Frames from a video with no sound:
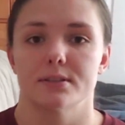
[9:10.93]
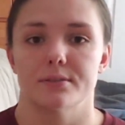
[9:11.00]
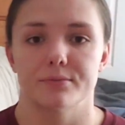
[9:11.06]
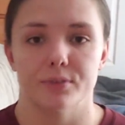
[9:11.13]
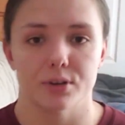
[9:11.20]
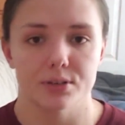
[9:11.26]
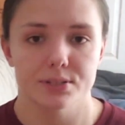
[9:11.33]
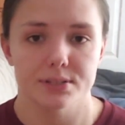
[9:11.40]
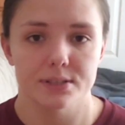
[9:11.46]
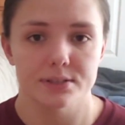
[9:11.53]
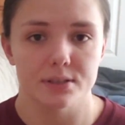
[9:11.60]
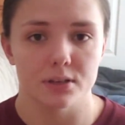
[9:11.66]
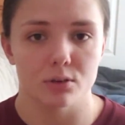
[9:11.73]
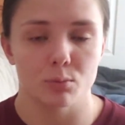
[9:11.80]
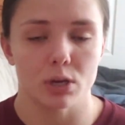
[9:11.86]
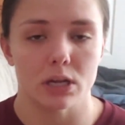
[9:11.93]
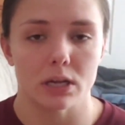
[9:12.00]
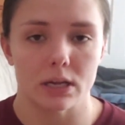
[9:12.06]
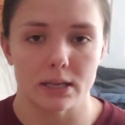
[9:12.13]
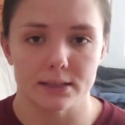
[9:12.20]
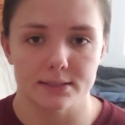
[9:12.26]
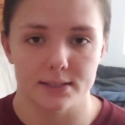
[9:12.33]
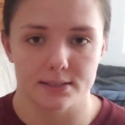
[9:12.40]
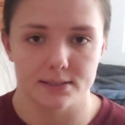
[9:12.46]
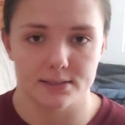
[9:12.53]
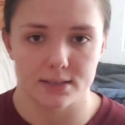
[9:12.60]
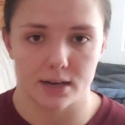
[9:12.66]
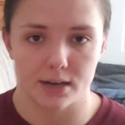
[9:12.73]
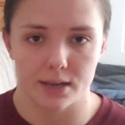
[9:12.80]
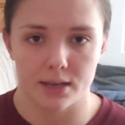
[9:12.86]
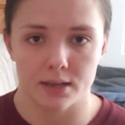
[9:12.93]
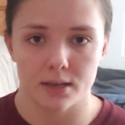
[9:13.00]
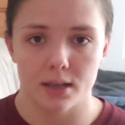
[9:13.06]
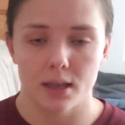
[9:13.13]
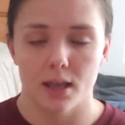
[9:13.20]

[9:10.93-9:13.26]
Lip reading: The first is going to be need to study.